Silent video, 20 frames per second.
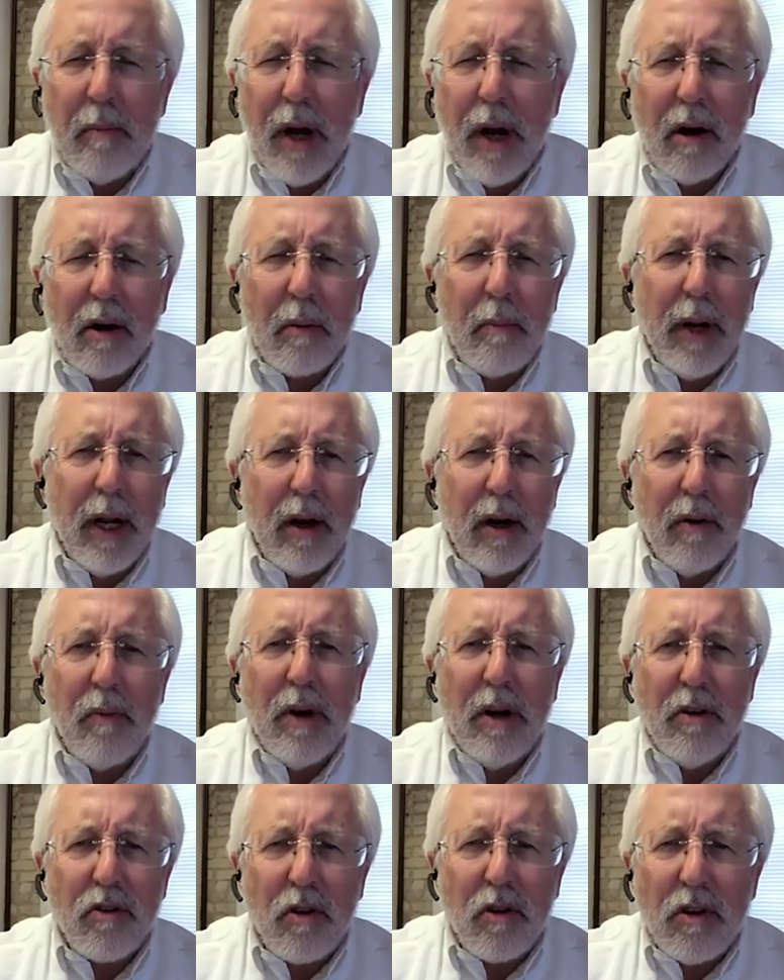Amalgamated
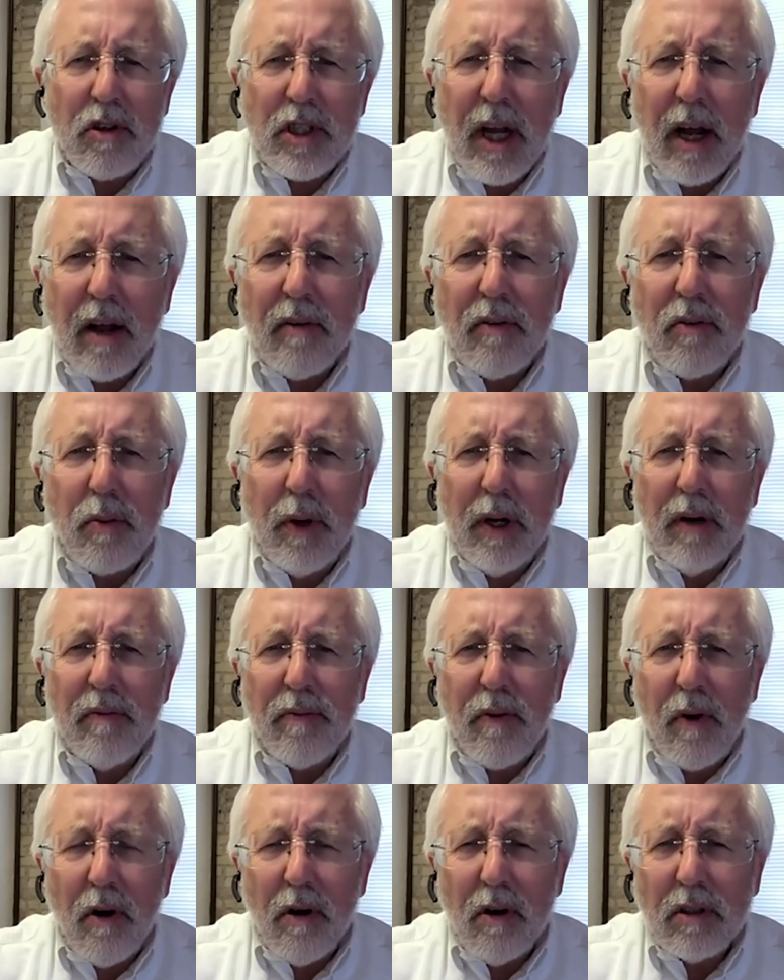Research out of Twin
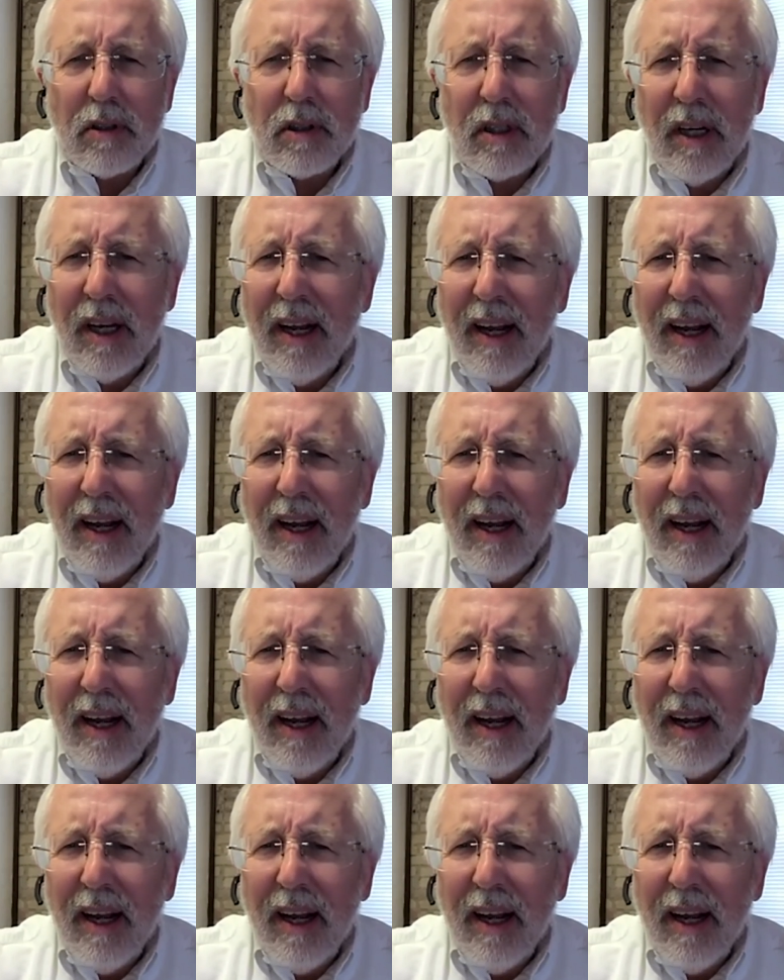Falls.